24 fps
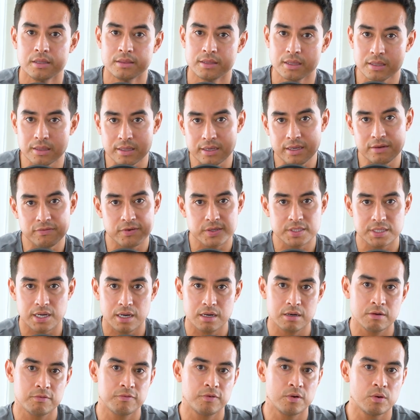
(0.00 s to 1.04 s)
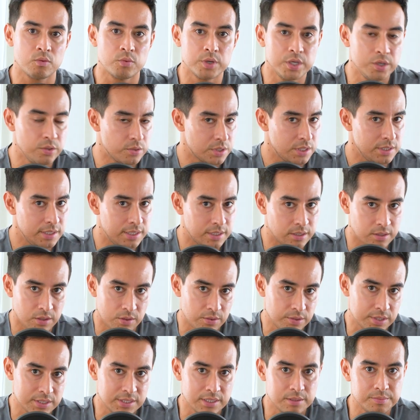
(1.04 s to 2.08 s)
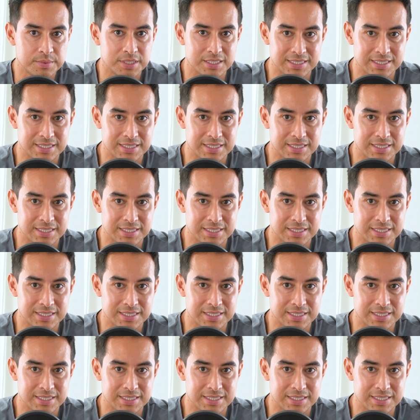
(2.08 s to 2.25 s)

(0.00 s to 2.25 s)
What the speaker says: The lead photographer, we usually encourage them